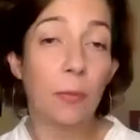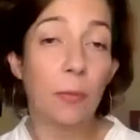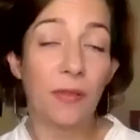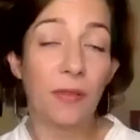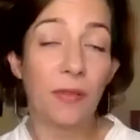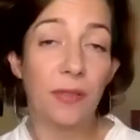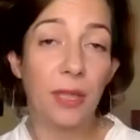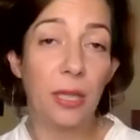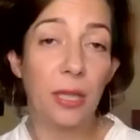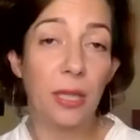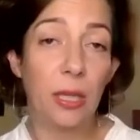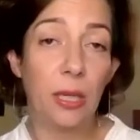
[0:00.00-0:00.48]

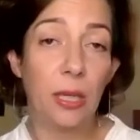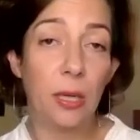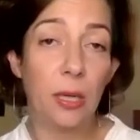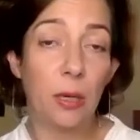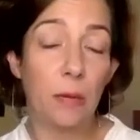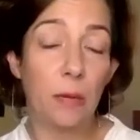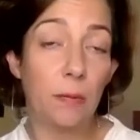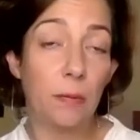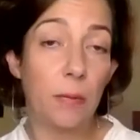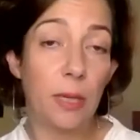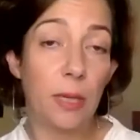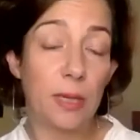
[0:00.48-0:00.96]
of the
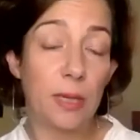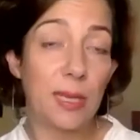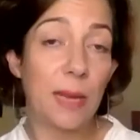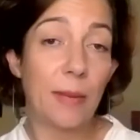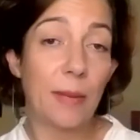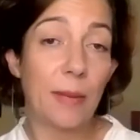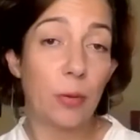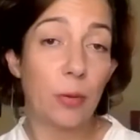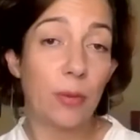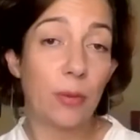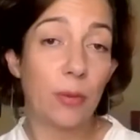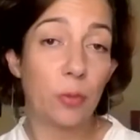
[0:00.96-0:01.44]

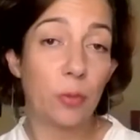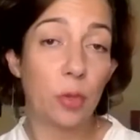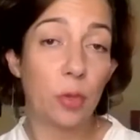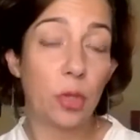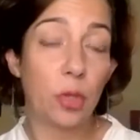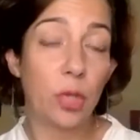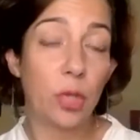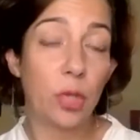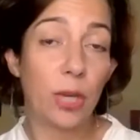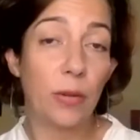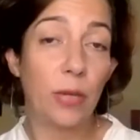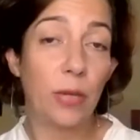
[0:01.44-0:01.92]
Islamic
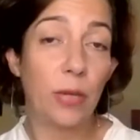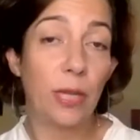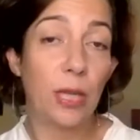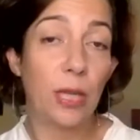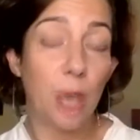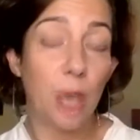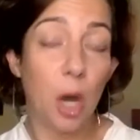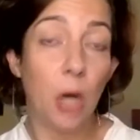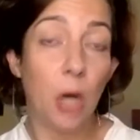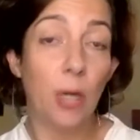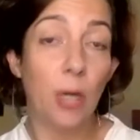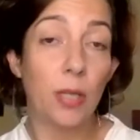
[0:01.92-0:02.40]
Revolutionary
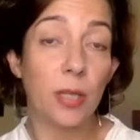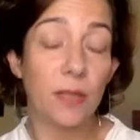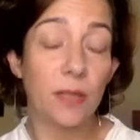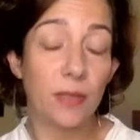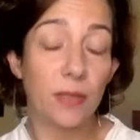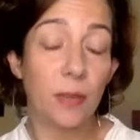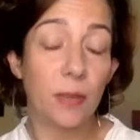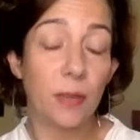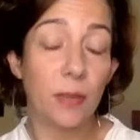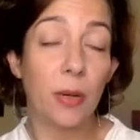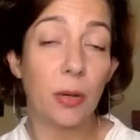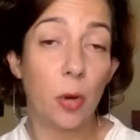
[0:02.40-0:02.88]
Guards
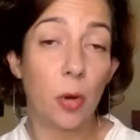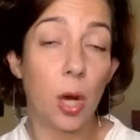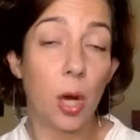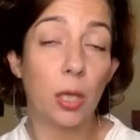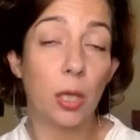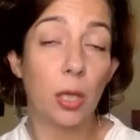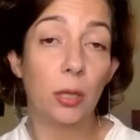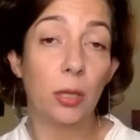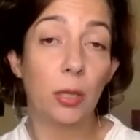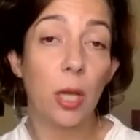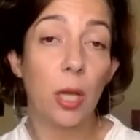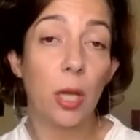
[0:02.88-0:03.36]
from
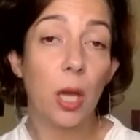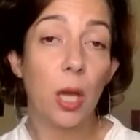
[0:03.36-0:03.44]
Iran,